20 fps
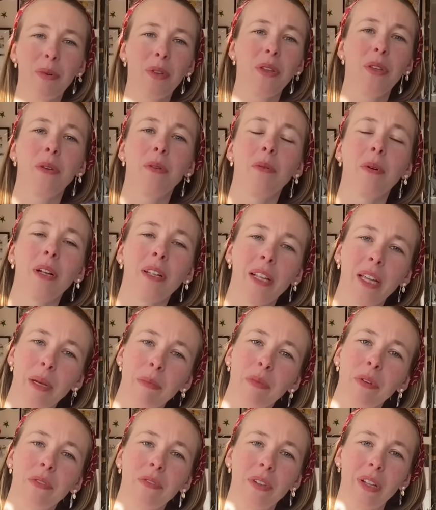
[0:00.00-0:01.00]
you a labor
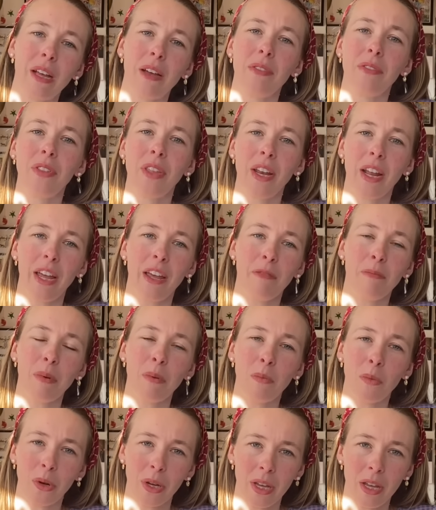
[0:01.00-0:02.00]
of love that I have been
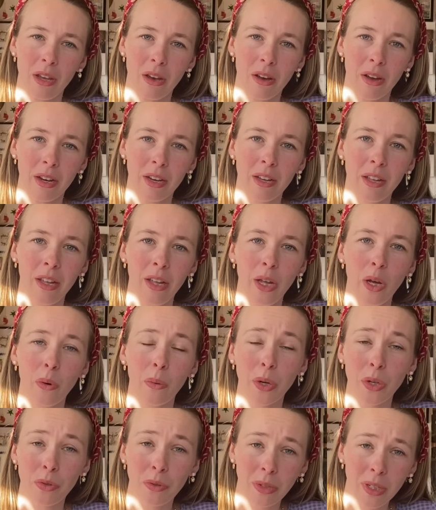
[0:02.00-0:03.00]
working on,
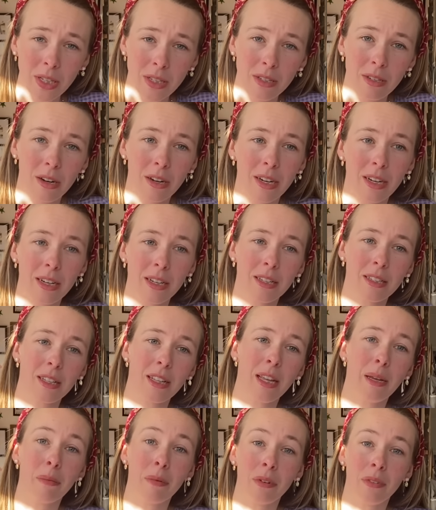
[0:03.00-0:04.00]
which really started as a
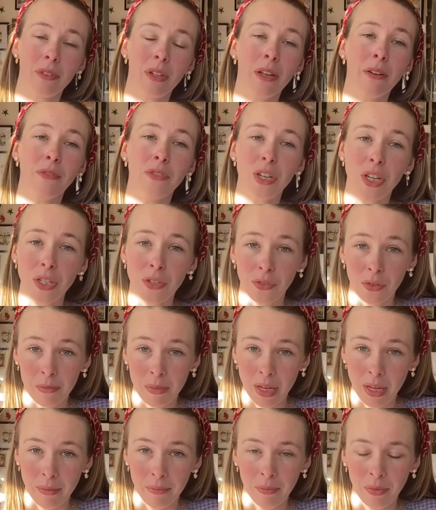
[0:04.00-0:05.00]
labor of love just for
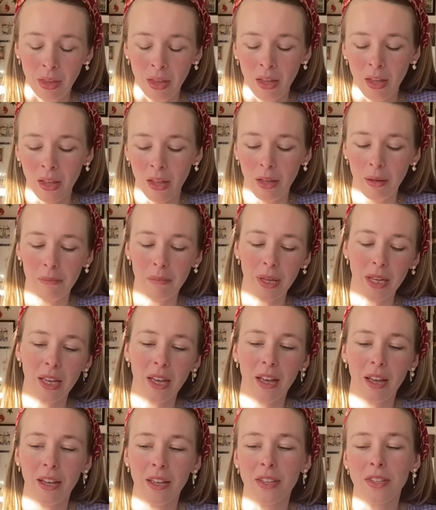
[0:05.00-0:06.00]
me,
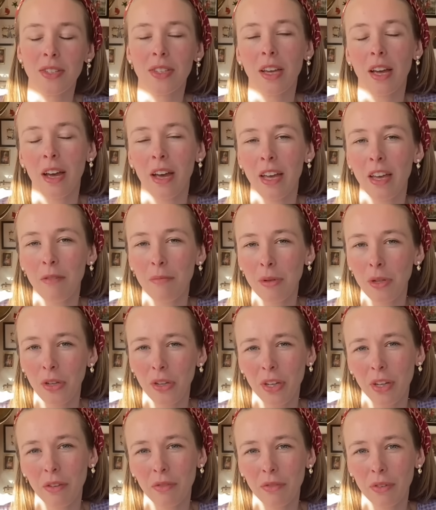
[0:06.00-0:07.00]
because I have been
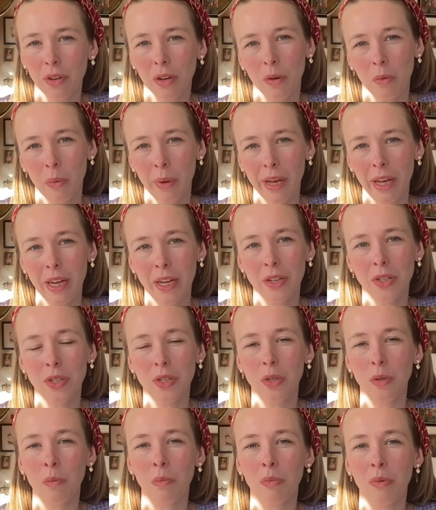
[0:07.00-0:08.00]
looking for a way
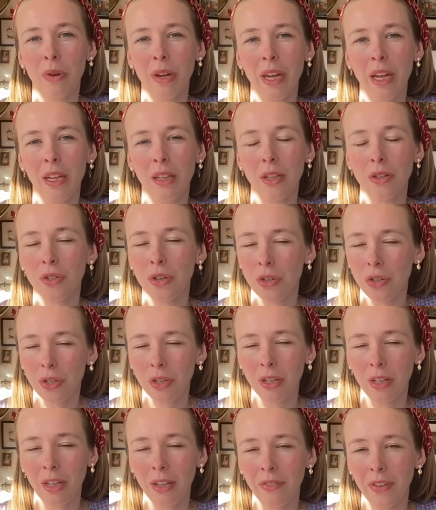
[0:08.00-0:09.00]
to bring liturgical
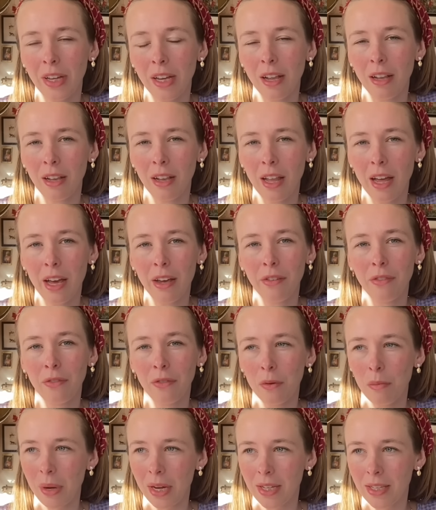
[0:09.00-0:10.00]
living alive for
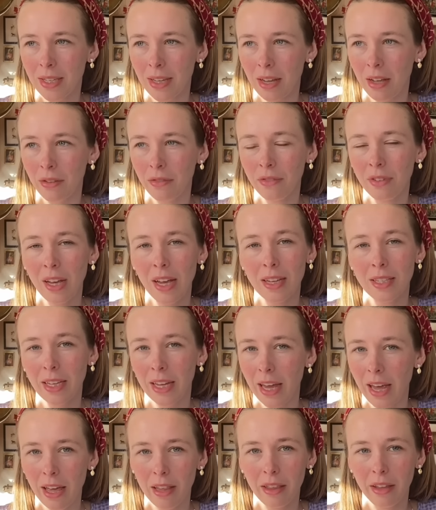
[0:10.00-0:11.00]
myself as a
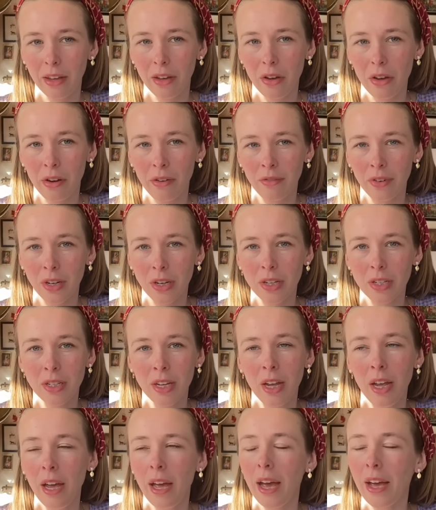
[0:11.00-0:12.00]
Catholic convert,
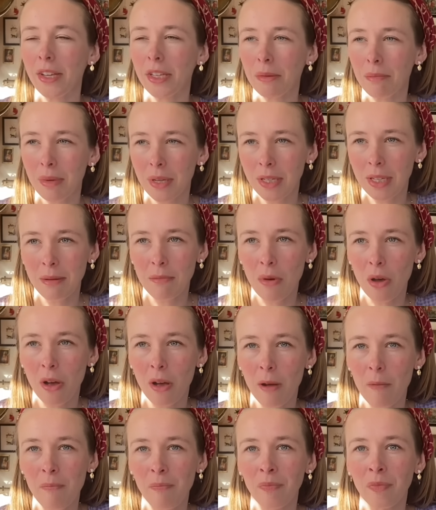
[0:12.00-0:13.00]
as a busy
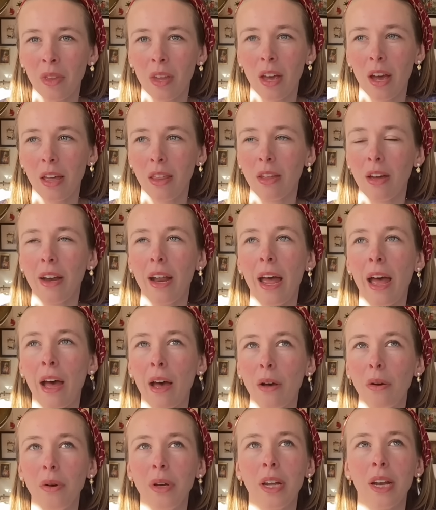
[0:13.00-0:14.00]
mom. I thought,
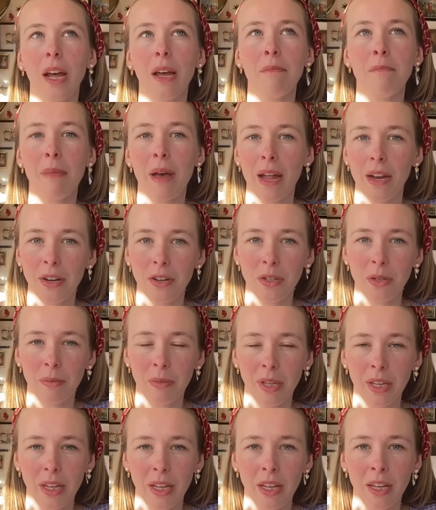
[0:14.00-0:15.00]
how can I
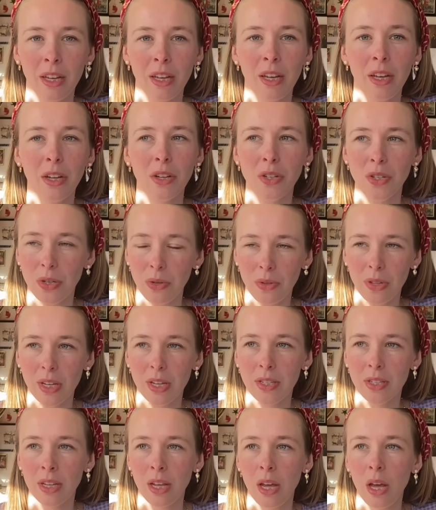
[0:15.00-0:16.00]
manageably do
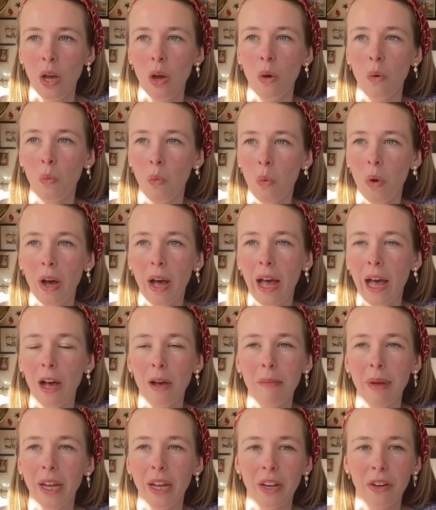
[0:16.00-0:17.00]
this? How am
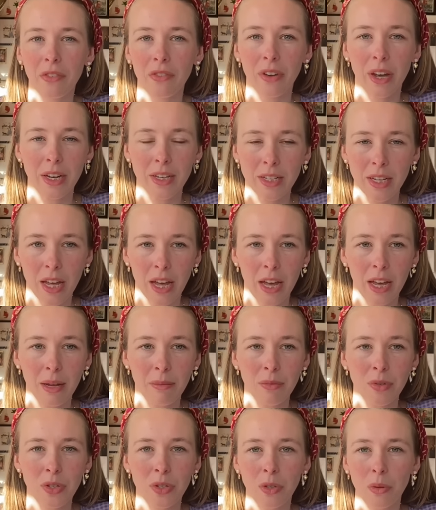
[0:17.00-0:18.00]
I going to find time
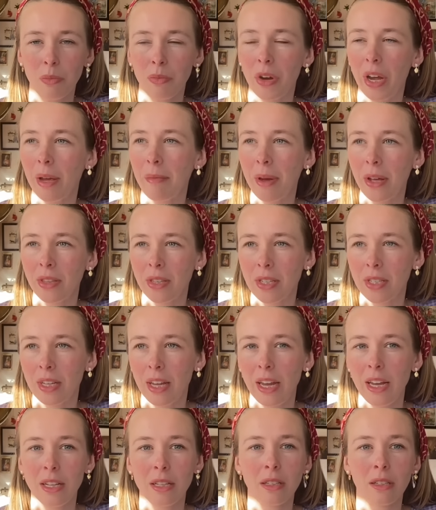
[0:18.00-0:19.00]
to pray about the
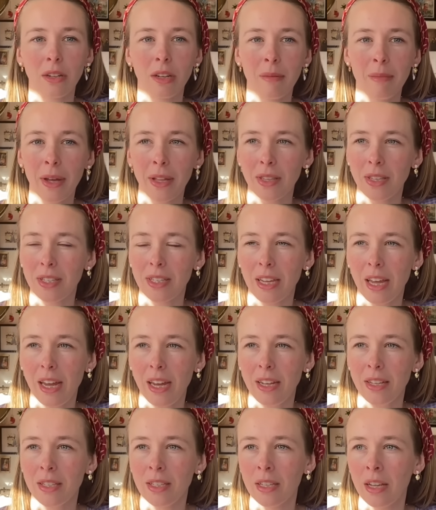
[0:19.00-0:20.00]
saints, learn about the
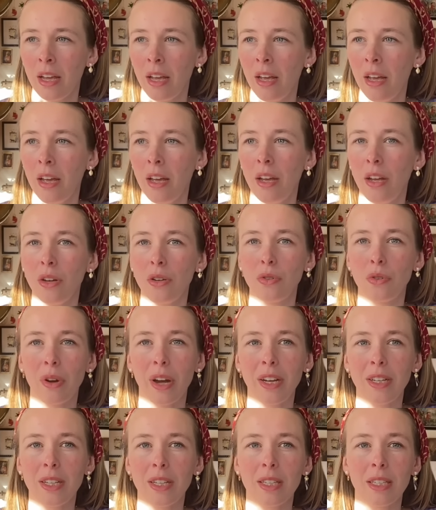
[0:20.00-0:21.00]
saints, try
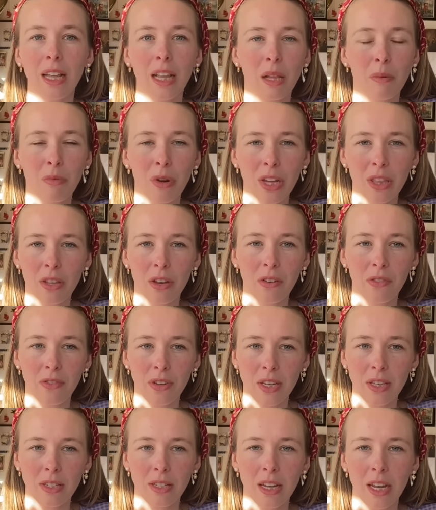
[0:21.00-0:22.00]
to celebrate their
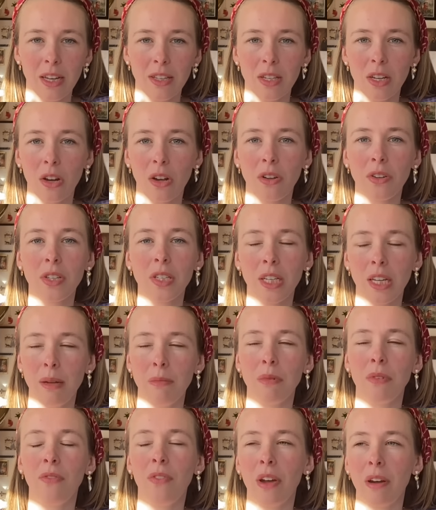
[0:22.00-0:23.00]
feast days? It all
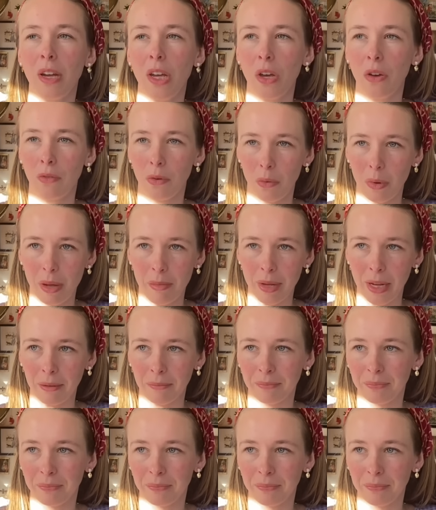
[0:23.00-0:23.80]
seemed very overwhelming.